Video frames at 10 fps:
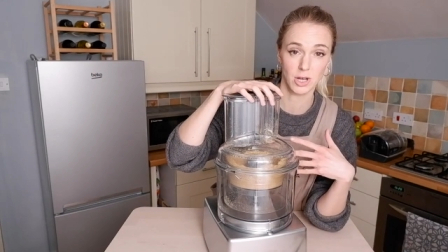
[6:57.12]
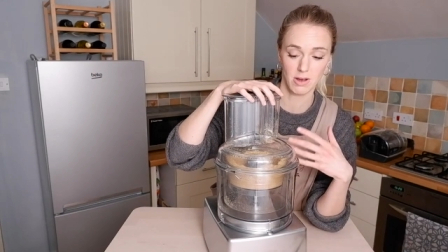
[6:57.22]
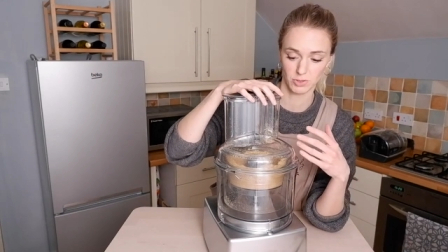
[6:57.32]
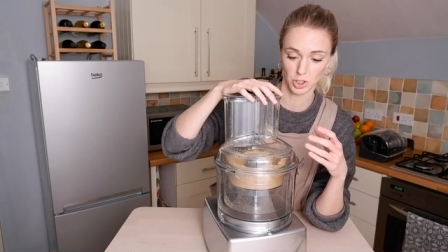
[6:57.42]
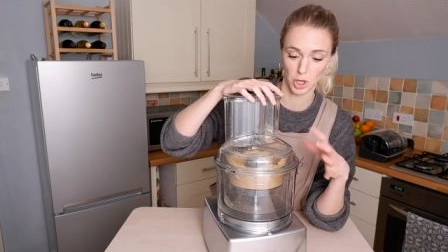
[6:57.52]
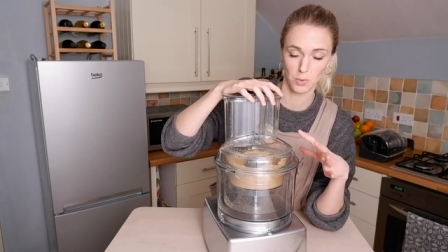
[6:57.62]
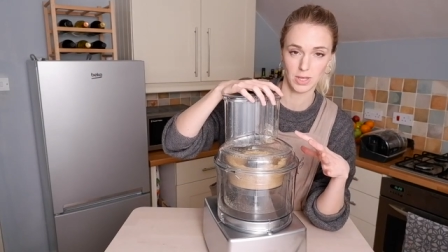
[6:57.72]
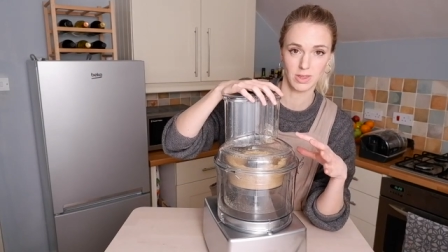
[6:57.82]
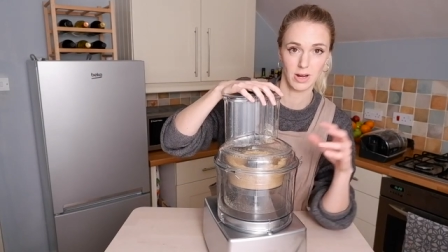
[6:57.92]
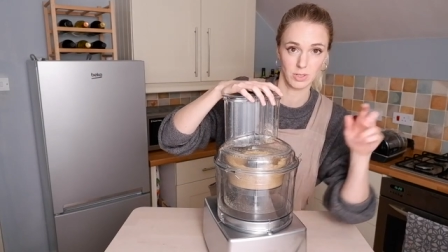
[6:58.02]
to have to go
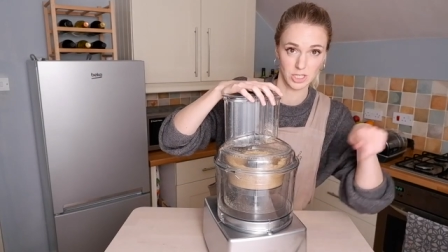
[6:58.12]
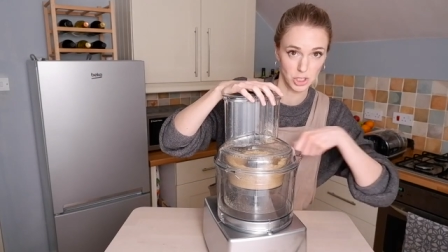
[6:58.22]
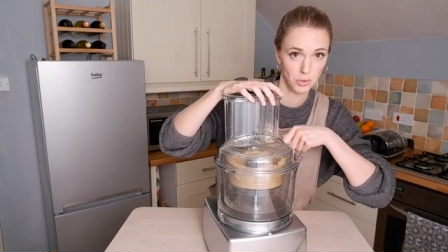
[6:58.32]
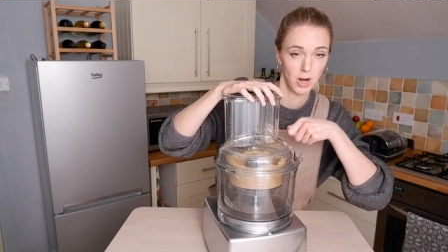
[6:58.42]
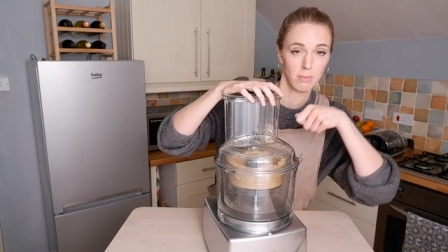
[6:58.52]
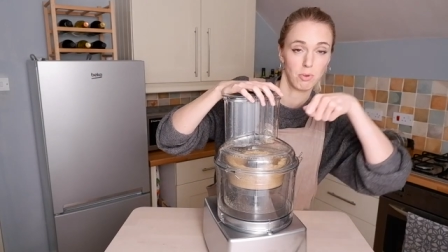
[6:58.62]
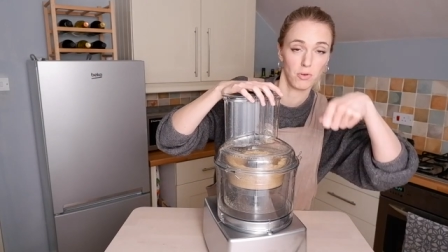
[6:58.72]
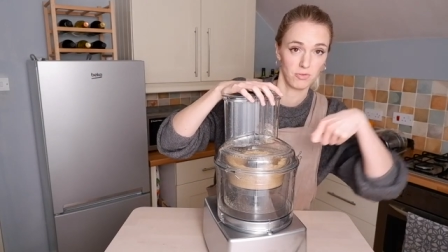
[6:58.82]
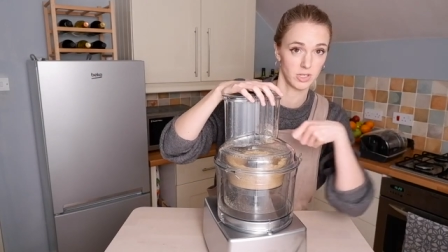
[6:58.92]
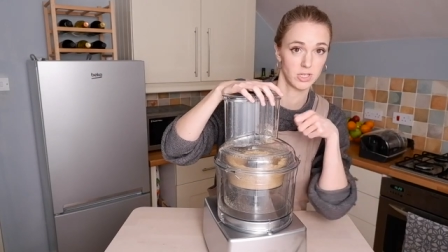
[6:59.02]
in there and scrape
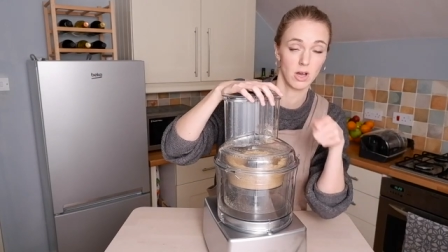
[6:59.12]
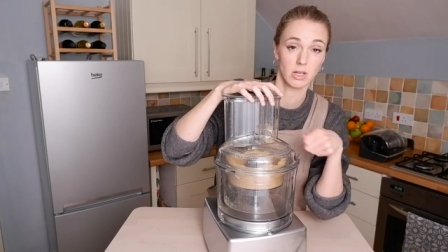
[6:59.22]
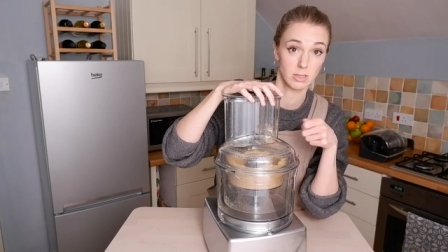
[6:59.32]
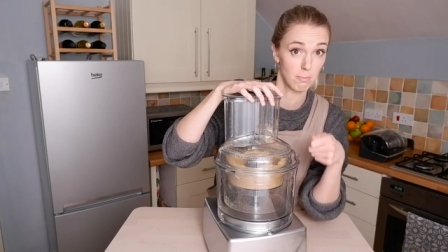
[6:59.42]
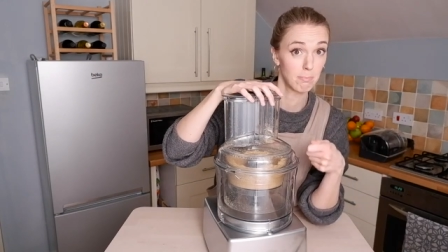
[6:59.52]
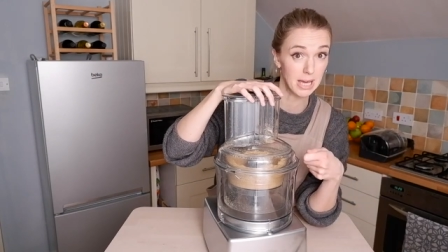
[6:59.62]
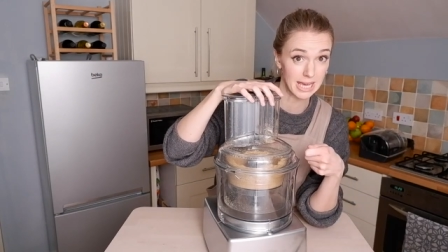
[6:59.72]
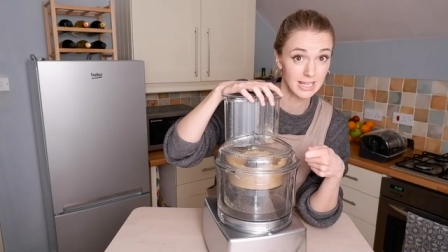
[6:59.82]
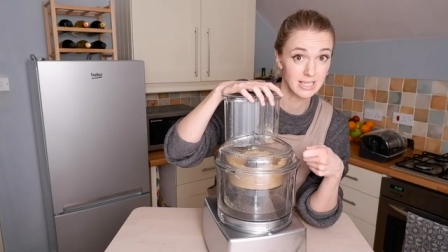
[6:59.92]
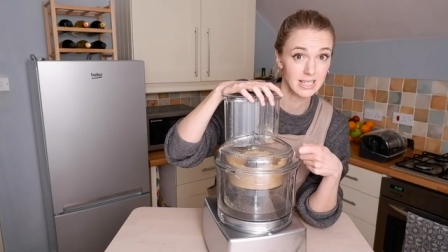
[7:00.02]
off the sides a
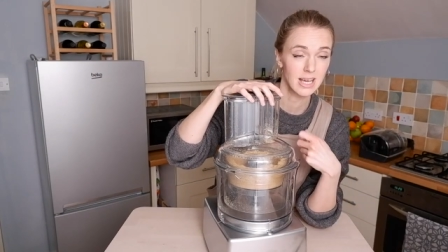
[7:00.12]
bit.